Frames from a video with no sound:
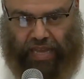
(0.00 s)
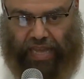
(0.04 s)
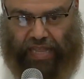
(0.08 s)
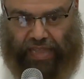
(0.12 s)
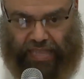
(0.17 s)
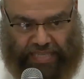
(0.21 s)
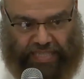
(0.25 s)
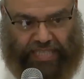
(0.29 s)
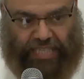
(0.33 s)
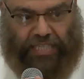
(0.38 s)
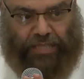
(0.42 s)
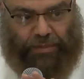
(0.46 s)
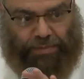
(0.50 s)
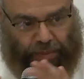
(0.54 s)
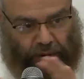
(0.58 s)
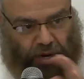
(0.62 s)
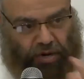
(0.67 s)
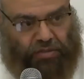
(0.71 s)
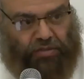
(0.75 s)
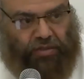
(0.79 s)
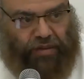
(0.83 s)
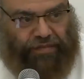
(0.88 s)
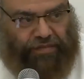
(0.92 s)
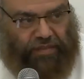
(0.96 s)
And this is
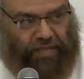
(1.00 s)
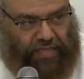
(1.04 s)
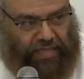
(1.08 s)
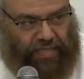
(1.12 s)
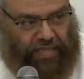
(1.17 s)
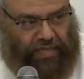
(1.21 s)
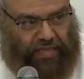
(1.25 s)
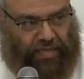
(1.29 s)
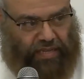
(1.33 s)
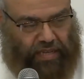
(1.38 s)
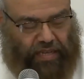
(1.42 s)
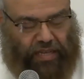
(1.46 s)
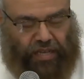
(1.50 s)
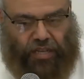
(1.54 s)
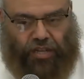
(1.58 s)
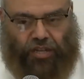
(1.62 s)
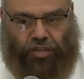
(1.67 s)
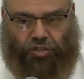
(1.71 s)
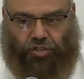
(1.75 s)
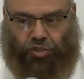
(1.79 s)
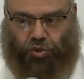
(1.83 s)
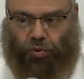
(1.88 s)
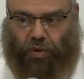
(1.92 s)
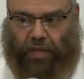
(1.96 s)
part of the deen.
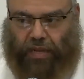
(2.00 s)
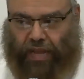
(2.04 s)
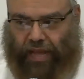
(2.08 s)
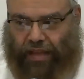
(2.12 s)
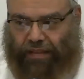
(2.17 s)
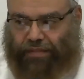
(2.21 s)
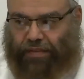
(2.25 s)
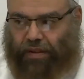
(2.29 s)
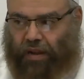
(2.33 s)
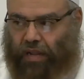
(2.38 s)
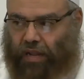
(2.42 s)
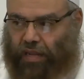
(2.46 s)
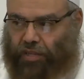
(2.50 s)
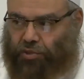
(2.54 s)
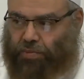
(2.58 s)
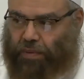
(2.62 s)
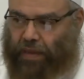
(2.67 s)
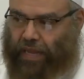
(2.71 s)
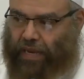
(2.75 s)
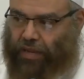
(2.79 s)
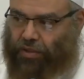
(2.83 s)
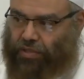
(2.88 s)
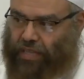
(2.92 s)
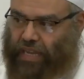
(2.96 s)
So whatever Allah
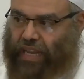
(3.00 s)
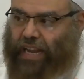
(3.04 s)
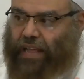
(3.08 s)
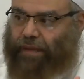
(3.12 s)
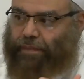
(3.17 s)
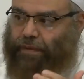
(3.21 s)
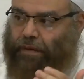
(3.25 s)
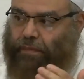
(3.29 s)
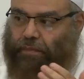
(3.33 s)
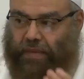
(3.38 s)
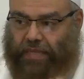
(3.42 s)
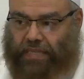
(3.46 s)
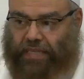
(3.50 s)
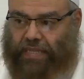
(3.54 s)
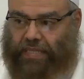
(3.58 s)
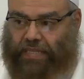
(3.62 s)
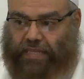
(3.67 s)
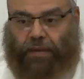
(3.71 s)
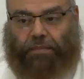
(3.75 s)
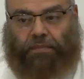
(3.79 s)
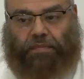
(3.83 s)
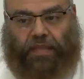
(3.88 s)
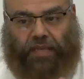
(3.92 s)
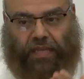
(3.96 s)
subhanahu wa ta'ala
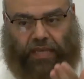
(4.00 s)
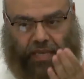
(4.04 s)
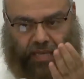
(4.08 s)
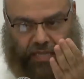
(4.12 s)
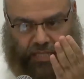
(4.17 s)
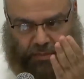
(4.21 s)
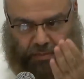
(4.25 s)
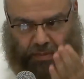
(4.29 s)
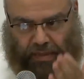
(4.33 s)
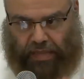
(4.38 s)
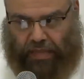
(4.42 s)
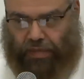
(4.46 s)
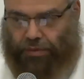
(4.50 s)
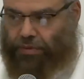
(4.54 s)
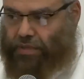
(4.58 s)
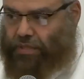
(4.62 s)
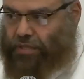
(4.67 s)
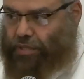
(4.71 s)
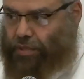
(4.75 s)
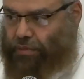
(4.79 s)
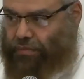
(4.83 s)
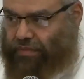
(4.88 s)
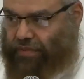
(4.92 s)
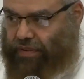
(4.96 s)
permitted something, it's by the
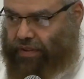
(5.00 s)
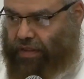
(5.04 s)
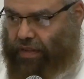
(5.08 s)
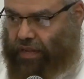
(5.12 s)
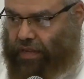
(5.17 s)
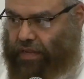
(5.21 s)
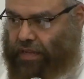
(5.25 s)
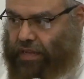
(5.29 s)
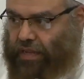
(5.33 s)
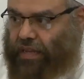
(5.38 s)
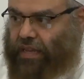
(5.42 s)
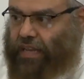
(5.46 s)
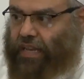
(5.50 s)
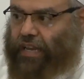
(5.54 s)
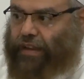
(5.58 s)
wisdom of Allah.